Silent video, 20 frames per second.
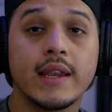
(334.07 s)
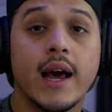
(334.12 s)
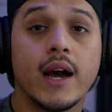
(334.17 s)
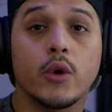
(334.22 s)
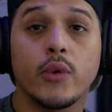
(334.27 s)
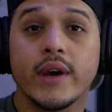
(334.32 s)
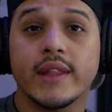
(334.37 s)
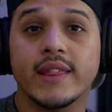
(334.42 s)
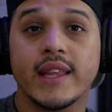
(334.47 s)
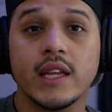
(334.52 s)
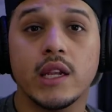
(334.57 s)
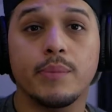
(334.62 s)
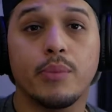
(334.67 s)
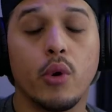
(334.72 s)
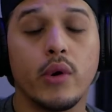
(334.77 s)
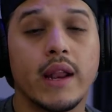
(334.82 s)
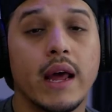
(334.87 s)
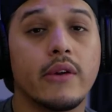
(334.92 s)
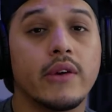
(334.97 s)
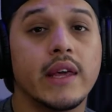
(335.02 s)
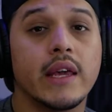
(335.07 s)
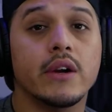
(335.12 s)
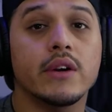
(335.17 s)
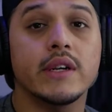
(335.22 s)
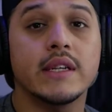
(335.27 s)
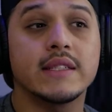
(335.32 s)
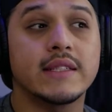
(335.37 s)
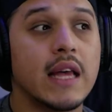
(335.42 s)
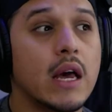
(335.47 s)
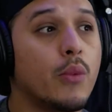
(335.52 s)
Now, a quick thing to point out here
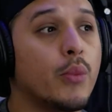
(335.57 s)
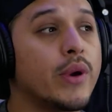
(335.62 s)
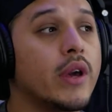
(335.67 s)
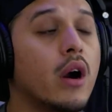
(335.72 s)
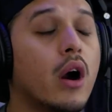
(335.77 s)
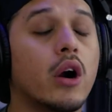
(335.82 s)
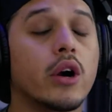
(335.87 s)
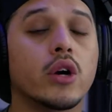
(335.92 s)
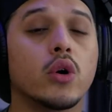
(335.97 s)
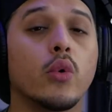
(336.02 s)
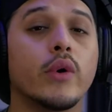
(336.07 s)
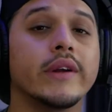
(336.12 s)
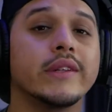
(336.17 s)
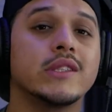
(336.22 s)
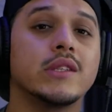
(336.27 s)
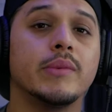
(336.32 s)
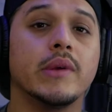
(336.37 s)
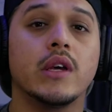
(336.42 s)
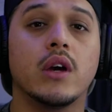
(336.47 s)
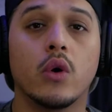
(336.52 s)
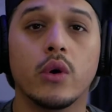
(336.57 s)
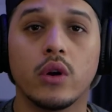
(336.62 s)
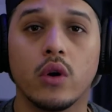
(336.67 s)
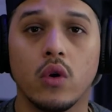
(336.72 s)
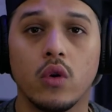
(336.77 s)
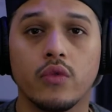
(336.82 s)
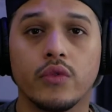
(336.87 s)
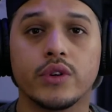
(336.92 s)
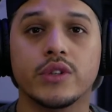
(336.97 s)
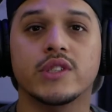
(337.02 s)
is that we are going to be going
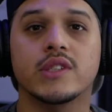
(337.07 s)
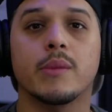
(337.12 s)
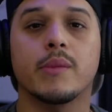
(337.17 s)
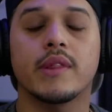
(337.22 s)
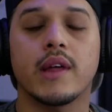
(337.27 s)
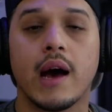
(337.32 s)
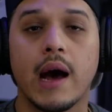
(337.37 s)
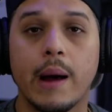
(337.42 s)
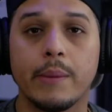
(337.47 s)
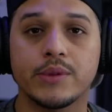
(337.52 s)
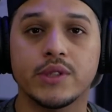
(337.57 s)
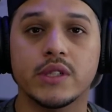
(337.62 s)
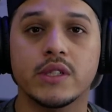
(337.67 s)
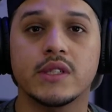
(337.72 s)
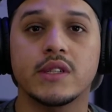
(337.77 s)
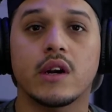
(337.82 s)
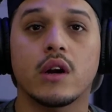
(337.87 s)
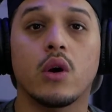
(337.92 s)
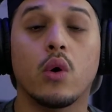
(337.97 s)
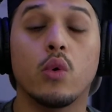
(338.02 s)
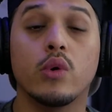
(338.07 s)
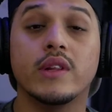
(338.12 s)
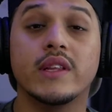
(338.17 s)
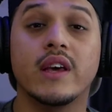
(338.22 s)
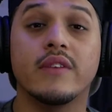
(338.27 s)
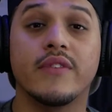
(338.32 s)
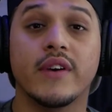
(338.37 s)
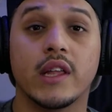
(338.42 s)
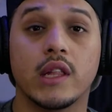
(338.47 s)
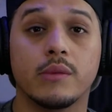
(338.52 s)
over some of the options that are only
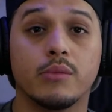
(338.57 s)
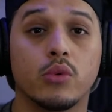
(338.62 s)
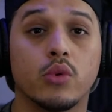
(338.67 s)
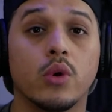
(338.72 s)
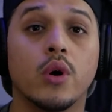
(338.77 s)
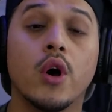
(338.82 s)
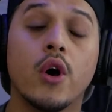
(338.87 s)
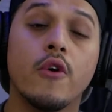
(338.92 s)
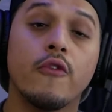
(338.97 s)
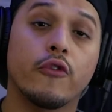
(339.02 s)
available